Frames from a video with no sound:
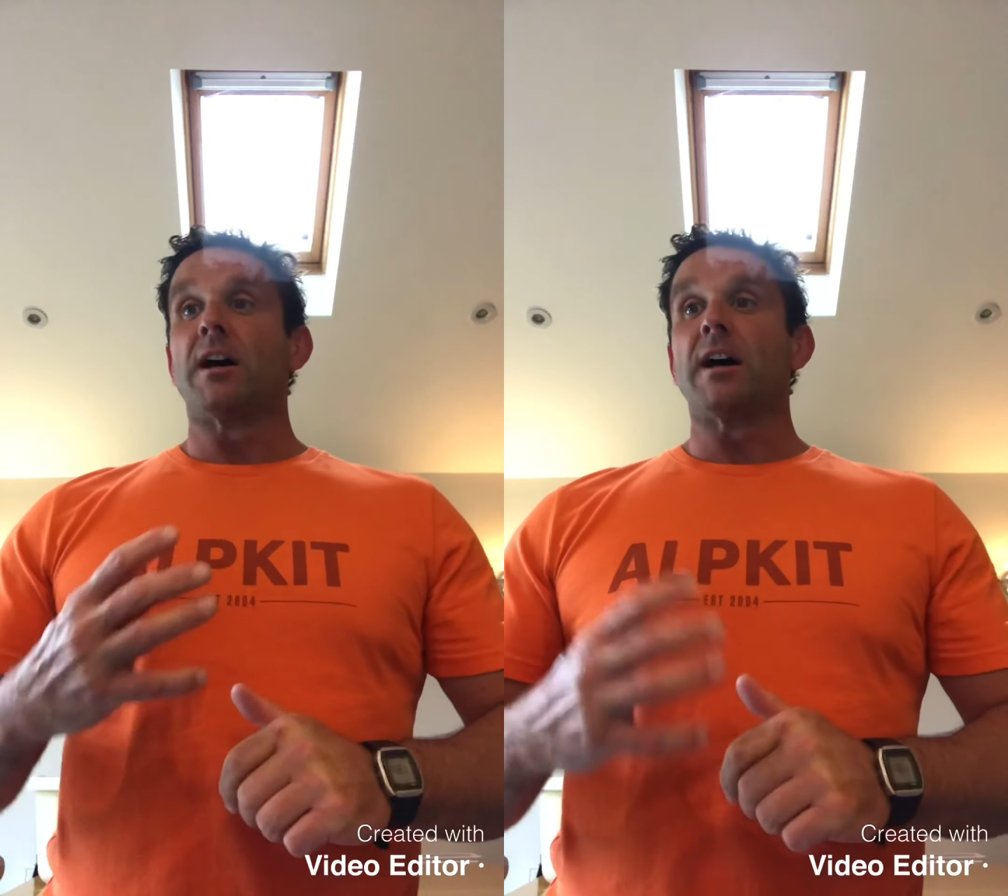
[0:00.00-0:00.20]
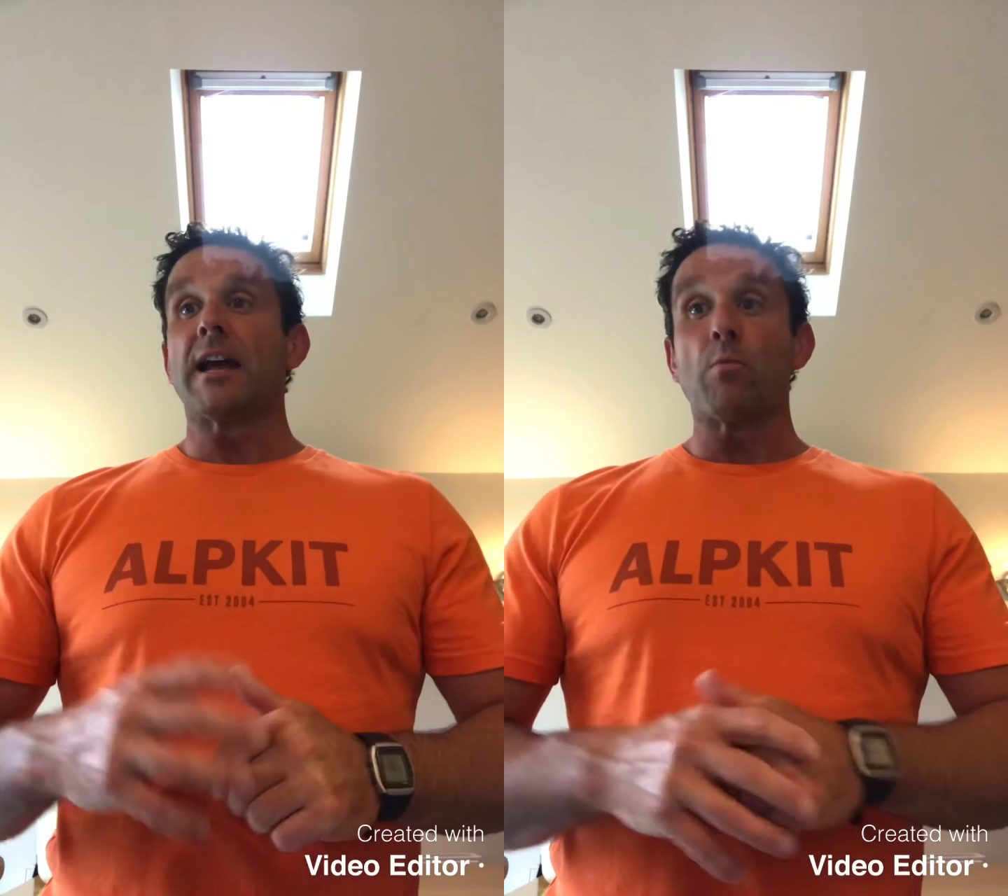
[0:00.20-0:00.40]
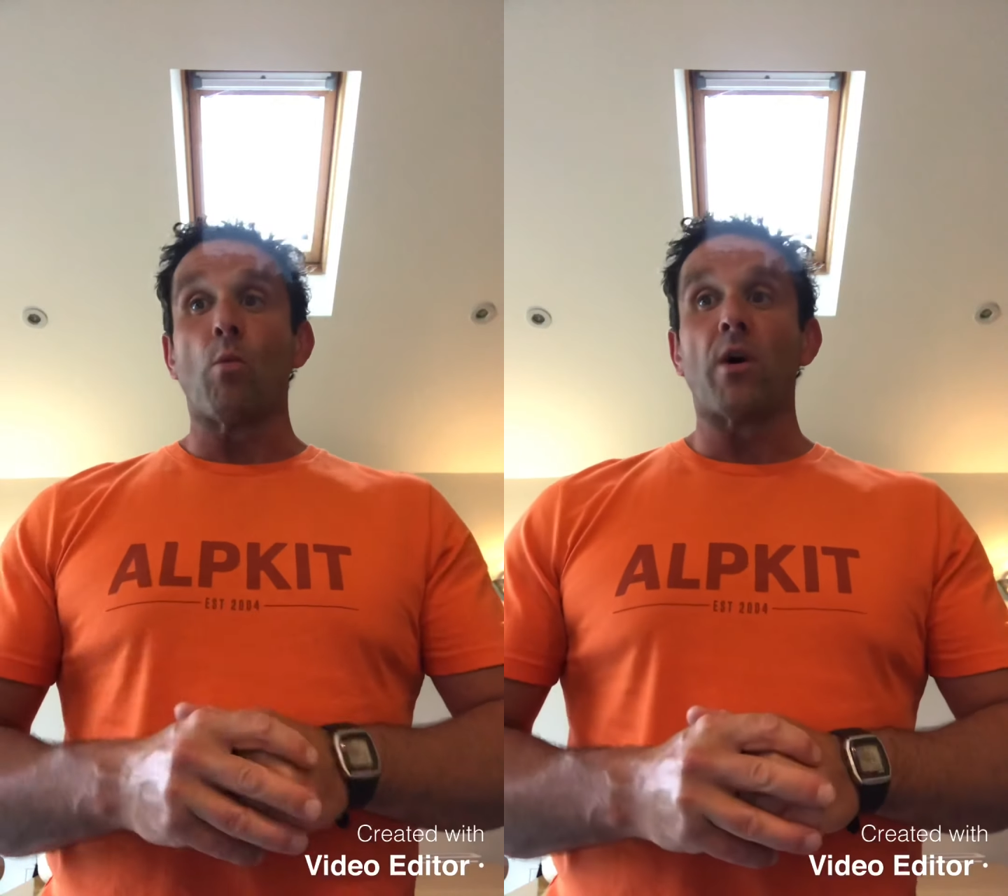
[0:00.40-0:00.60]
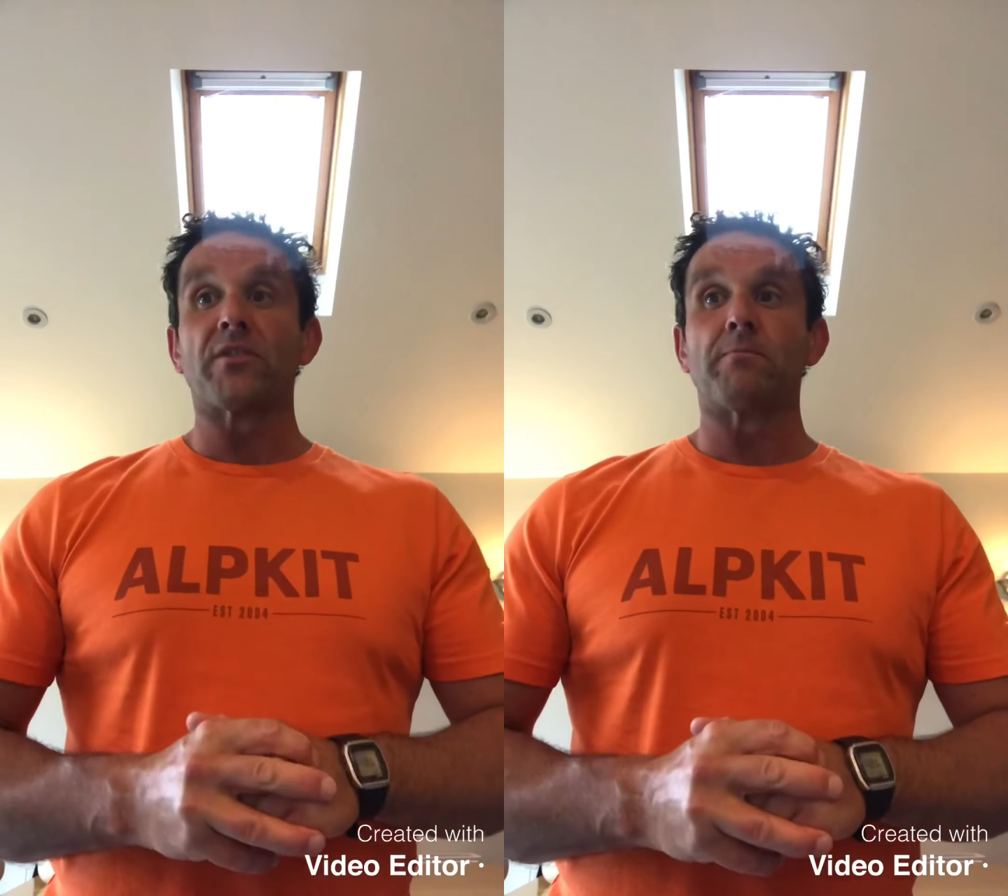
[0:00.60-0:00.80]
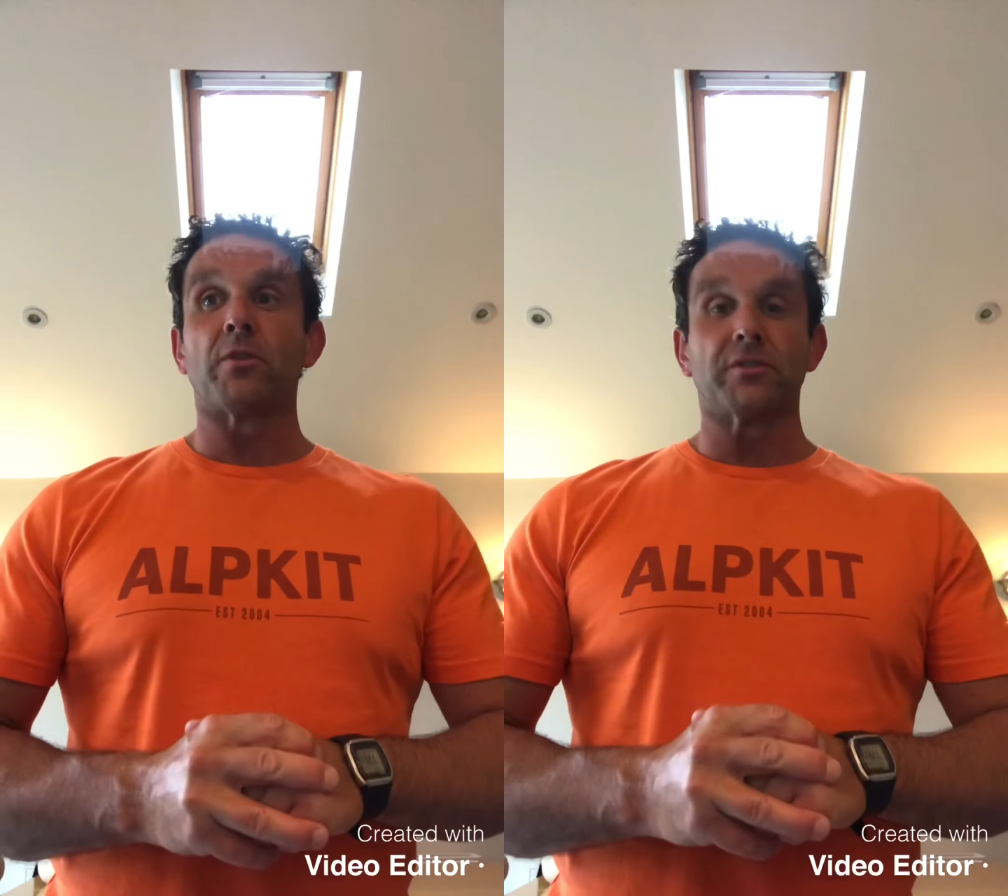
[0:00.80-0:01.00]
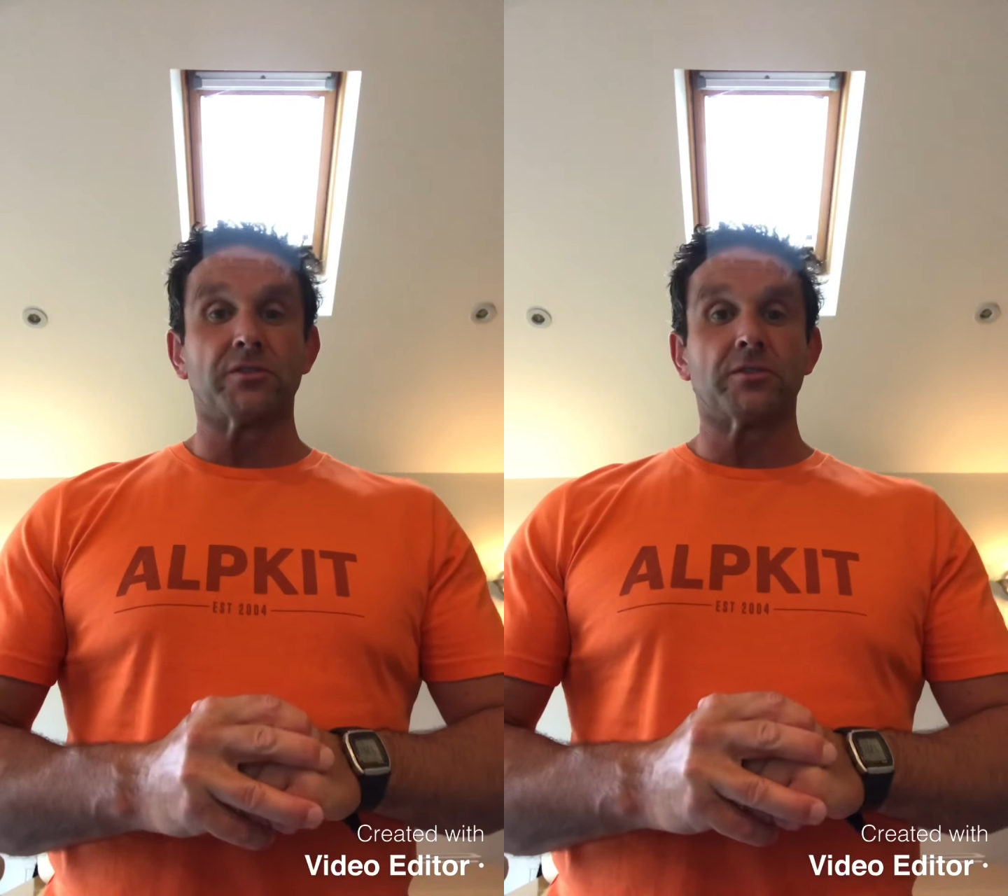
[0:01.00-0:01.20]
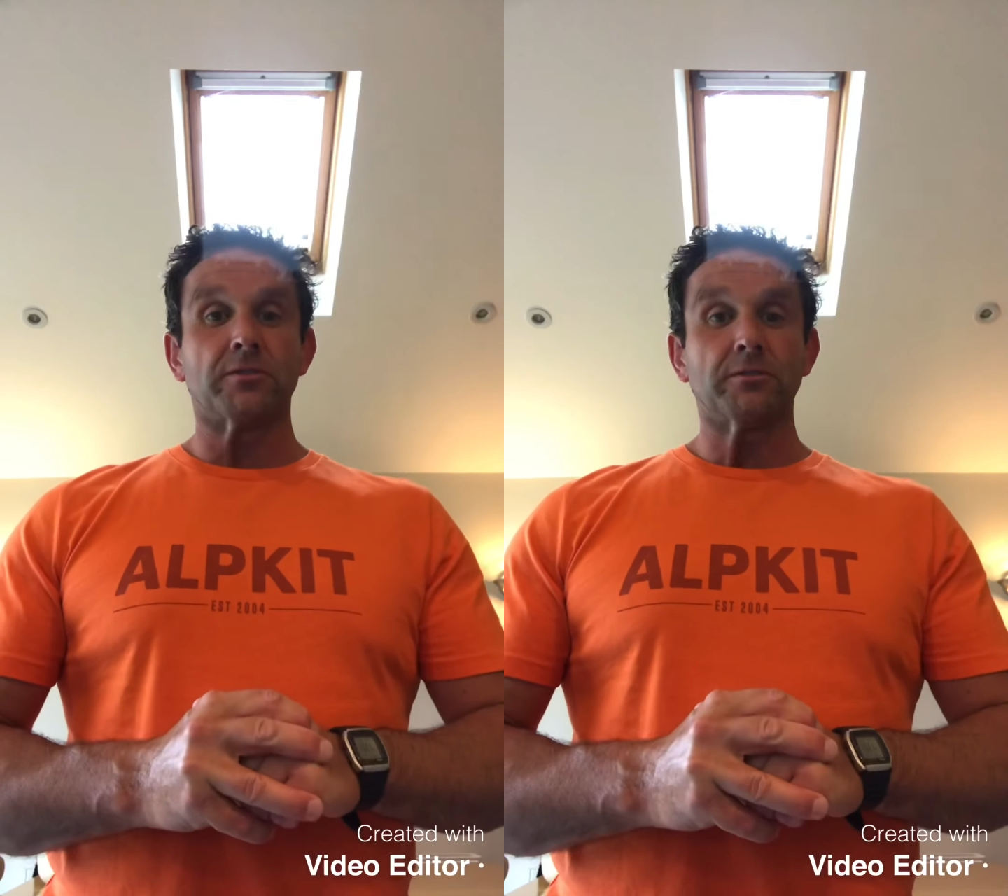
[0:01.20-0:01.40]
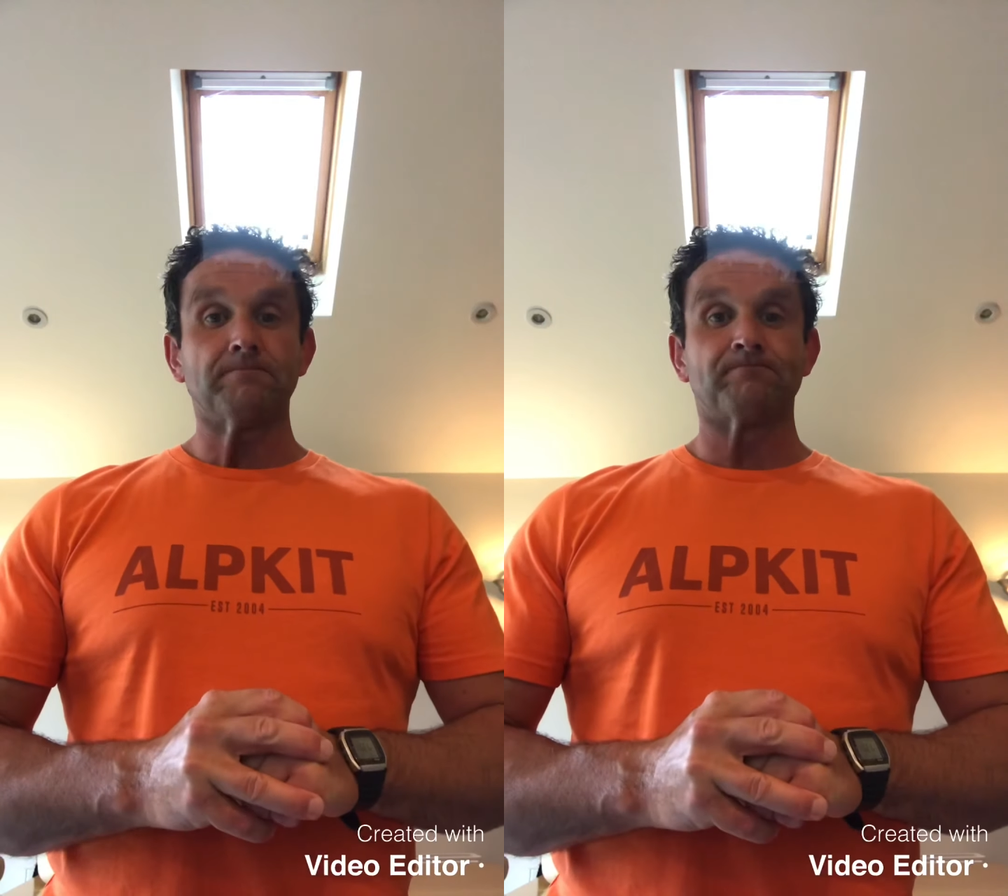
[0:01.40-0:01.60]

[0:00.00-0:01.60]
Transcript: in Wath-upon-Dearne.